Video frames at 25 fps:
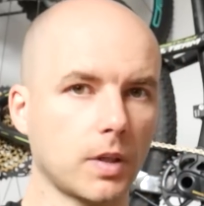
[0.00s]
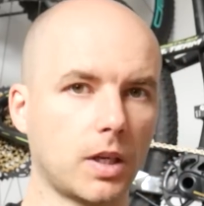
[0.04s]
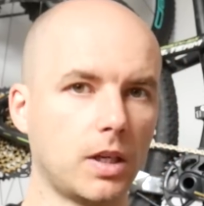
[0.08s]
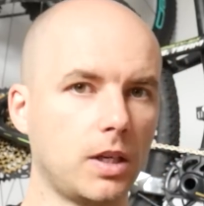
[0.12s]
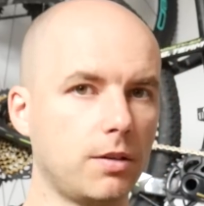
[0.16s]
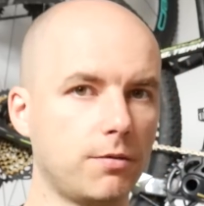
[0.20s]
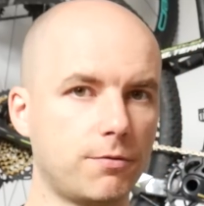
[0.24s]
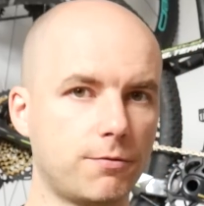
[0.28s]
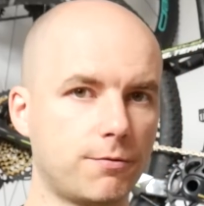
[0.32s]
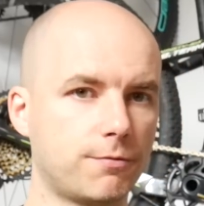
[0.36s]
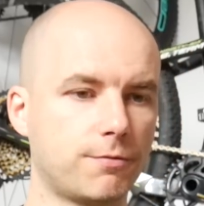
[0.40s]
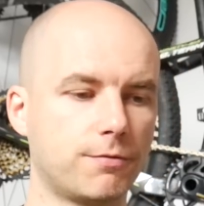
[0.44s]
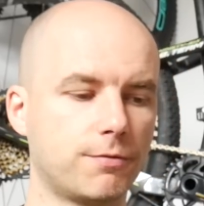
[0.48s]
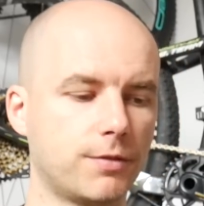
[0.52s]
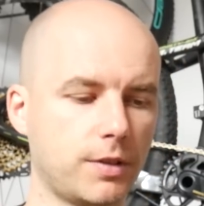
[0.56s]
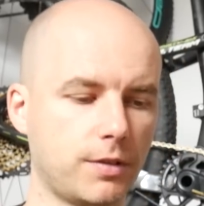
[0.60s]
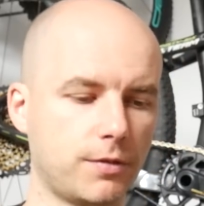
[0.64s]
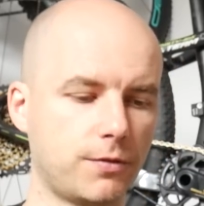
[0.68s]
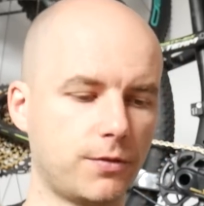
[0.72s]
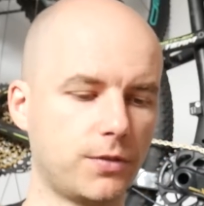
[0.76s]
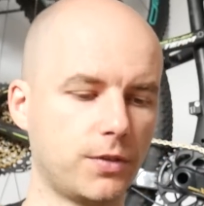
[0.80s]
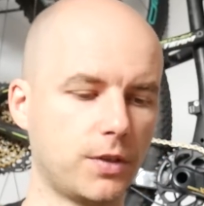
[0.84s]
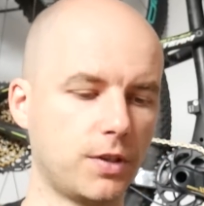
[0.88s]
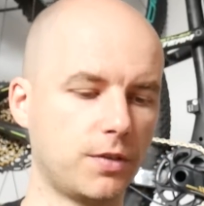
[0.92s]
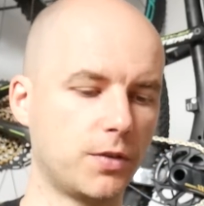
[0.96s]

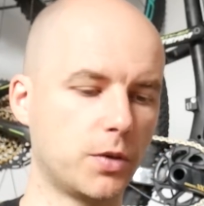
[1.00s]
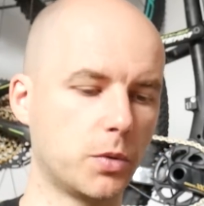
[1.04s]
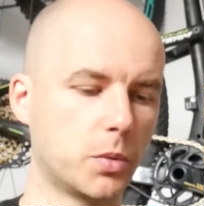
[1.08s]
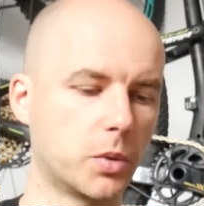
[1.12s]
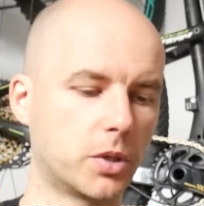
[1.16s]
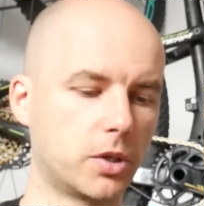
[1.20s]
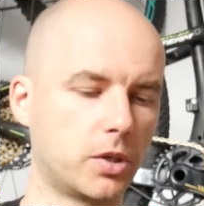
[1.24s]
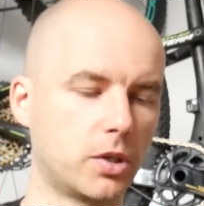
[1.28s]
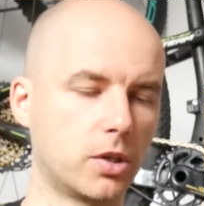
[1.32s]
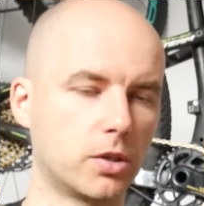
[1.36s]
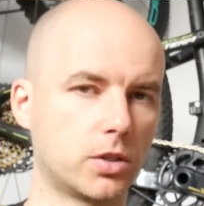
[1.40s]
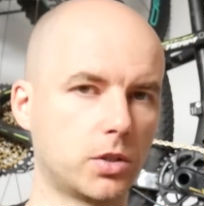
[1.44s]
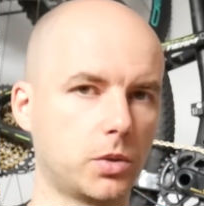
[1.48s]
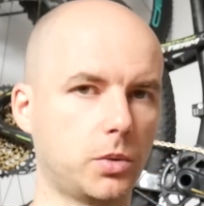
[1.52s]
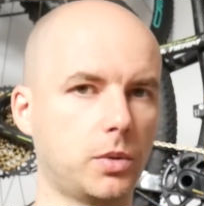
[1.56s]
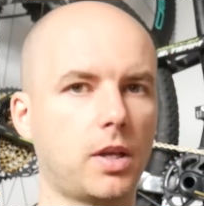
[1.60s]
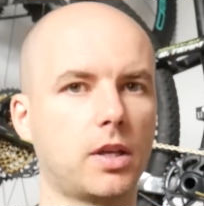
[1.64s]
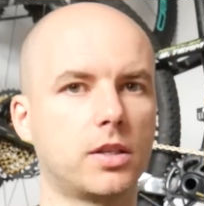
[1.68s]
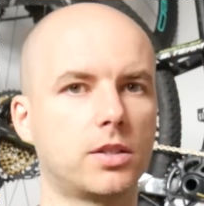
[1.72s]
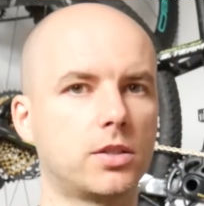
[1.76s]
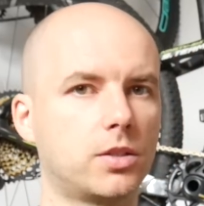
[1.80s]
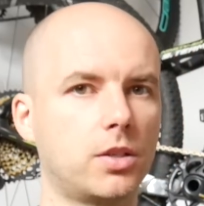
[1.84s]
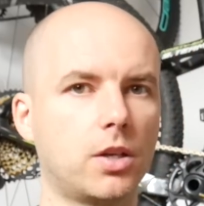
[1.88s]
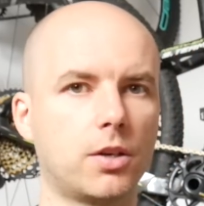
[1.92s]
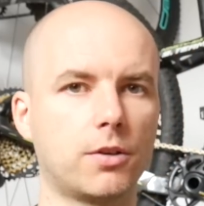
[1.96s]
if you wanna know. So
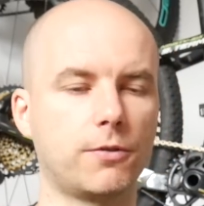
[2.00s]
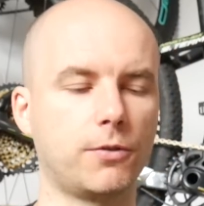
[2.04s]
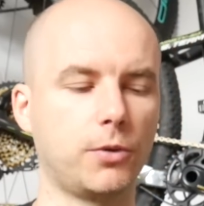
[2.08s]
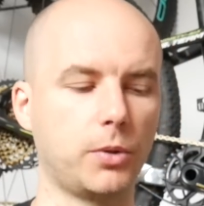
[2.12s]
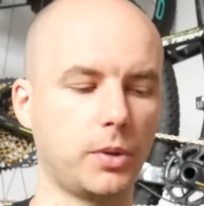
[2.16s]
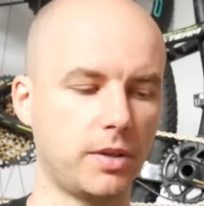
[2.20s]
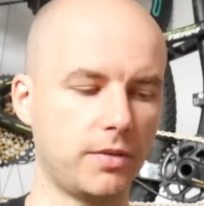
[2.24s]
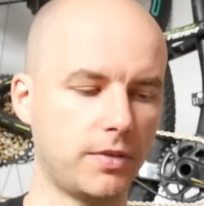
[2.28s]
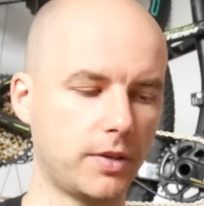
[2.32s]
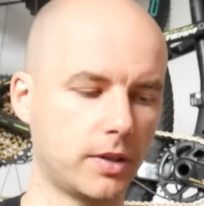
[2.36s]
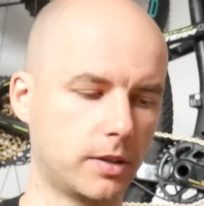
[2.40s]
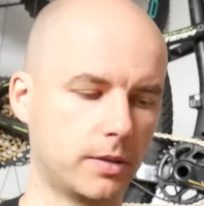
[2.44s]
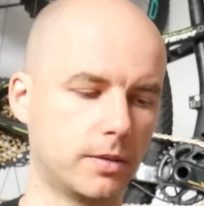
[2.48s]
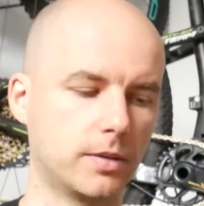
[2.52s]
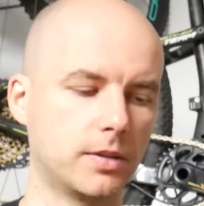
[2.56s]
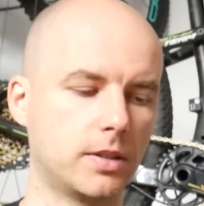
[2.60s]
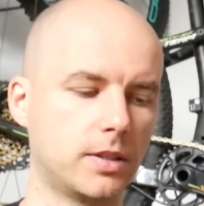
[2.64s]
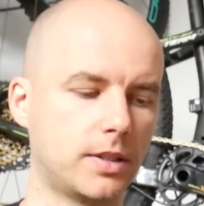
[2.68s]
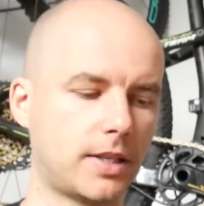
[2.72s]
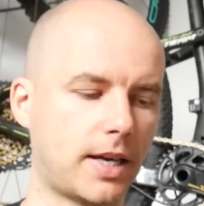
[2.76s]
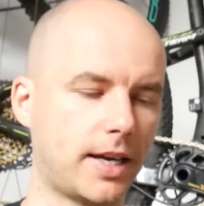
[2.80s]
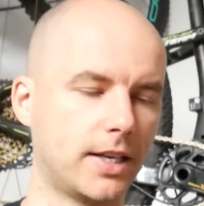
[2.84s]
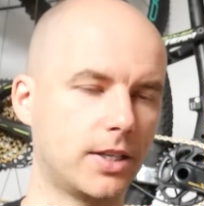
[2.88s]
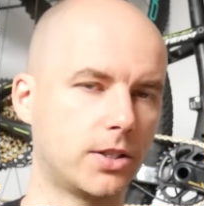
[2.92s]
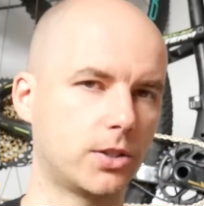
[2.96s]
that's not fully vegan
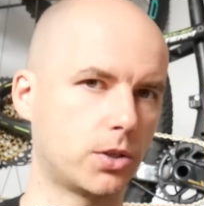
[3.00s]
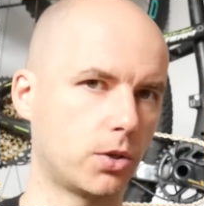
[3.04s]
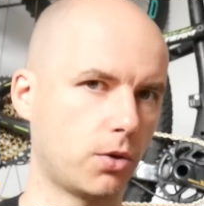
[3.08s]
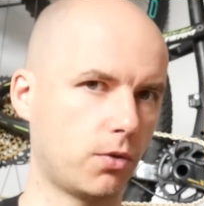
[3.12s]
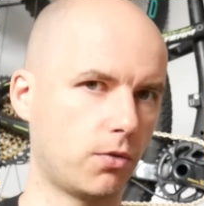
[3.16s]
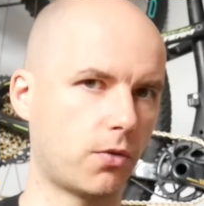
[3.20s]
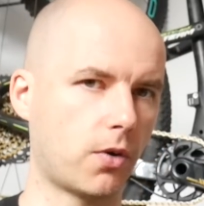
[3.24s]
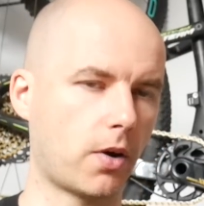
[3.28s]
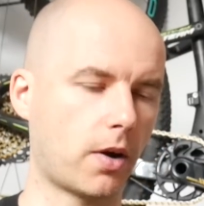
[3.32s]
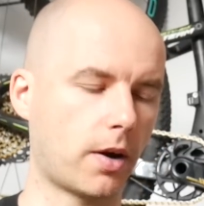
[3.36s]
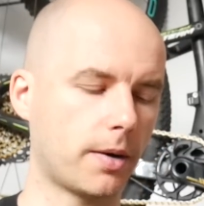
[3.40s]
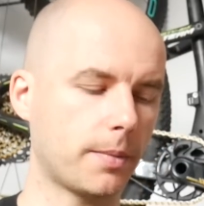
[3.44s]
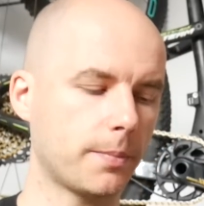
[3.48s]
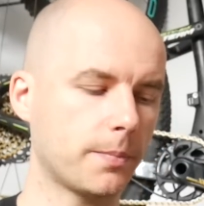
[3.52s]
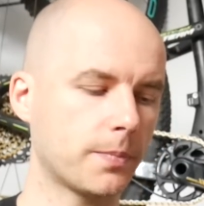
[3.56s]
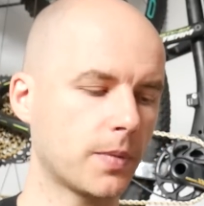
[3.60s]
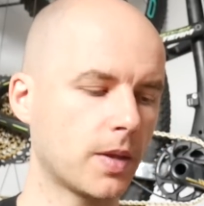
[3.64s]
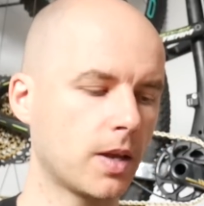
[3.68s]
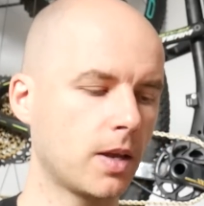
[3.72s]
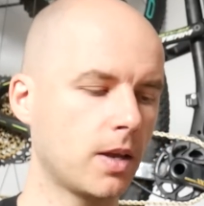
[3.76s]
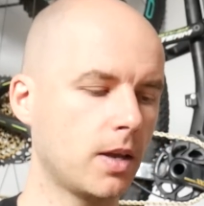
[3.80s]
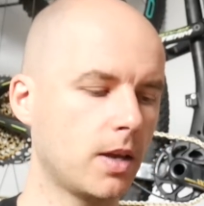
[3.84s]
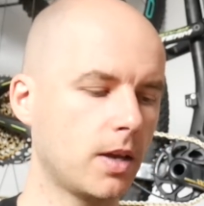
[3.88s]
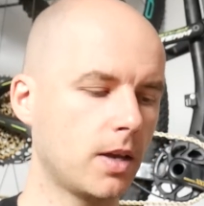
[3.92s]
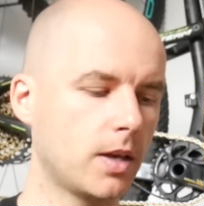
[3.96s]
diet so far.
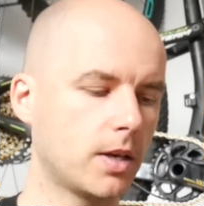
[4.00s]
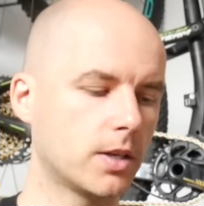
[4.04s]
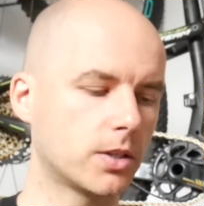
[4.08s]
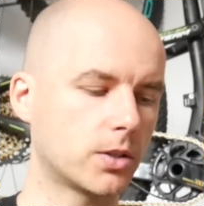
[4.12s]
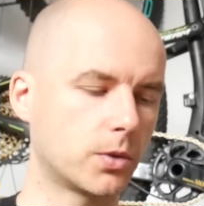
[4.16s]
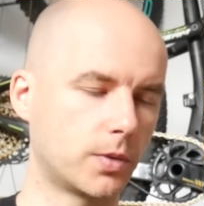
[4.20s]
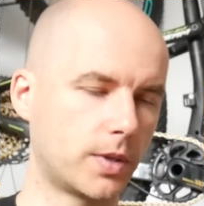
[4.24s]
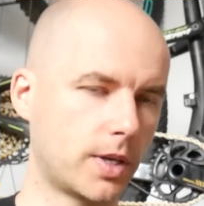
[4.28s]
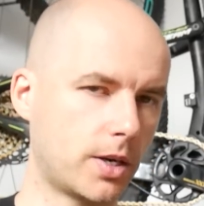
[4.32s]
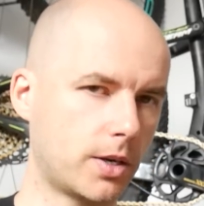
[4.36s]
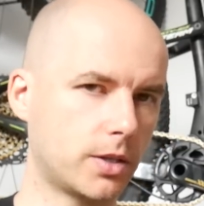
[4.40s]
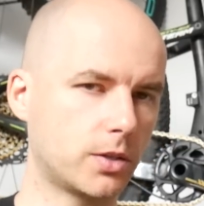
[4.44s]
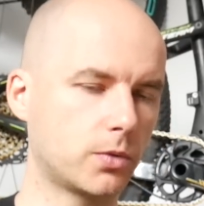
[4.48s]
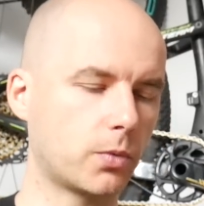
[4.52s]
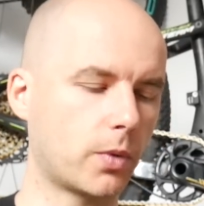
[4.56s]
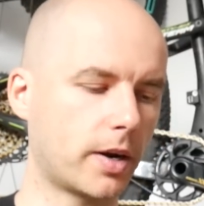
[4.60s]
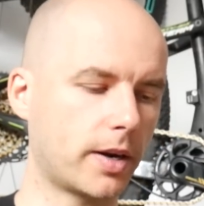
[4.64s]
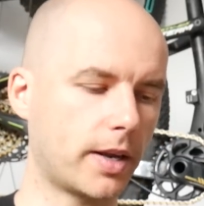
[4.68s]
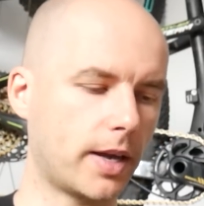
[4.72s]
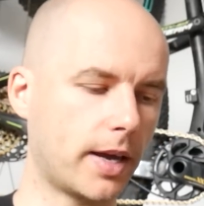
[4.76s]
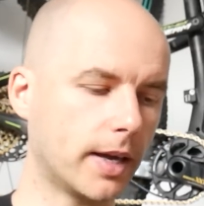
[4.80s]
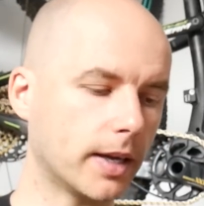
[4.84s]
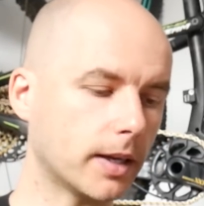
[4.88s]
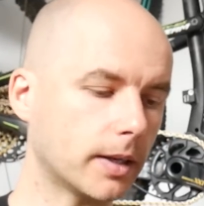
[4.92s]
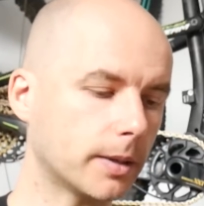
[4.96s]
So there is
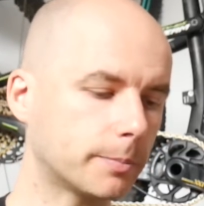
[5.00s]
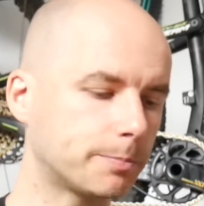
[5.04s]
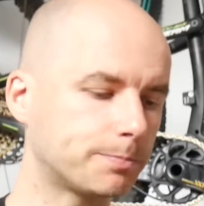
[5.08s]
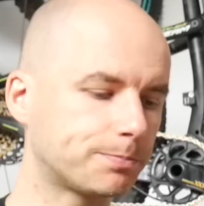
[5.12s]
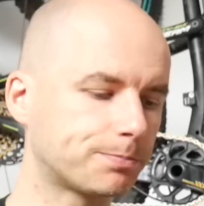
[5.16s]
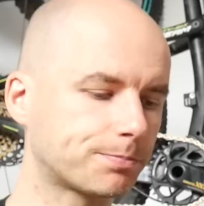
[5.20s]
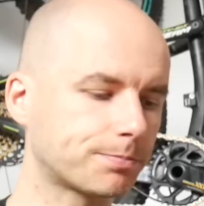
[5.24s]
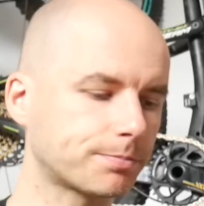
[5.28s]
1 egg.